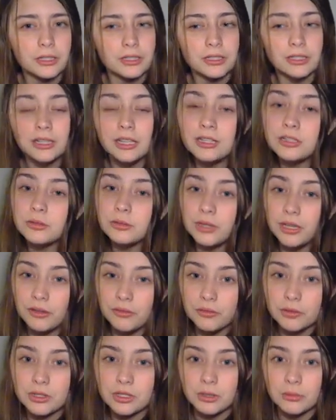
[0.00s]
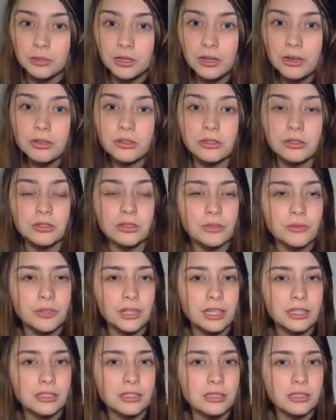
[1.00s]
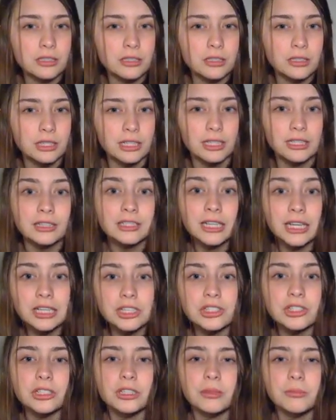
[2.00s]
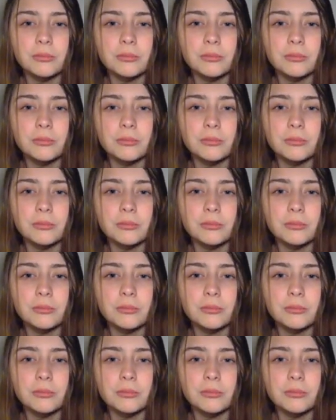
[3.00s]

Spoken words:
And that's okay for some characters if that's the intention,